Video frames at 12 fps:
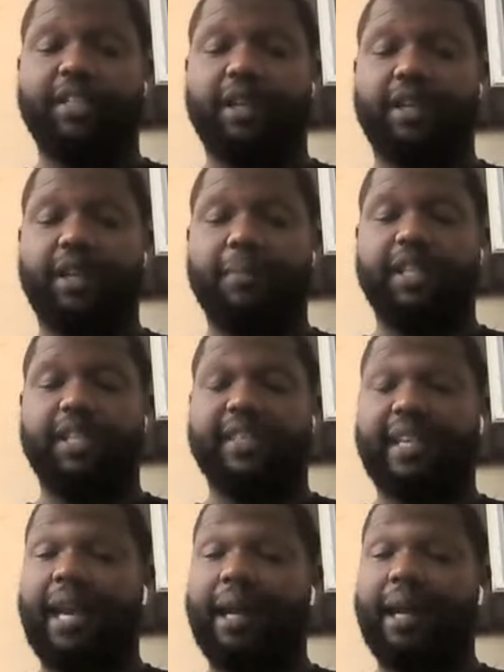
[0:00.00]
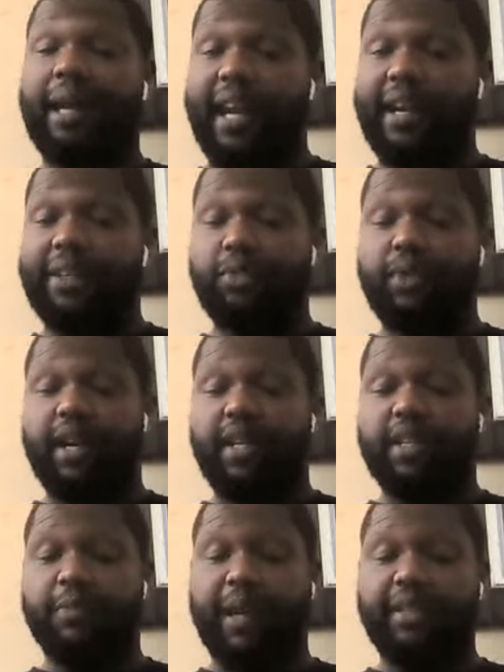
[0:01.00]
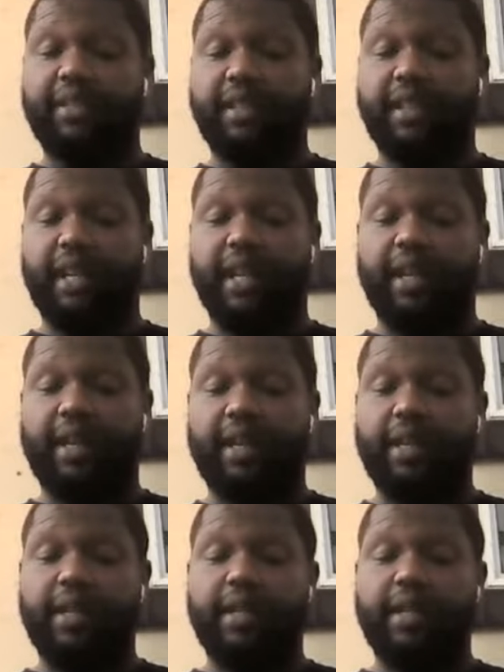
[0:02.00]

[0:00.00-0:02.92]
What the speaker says: Is it going to be the same Dak to where he's basically getting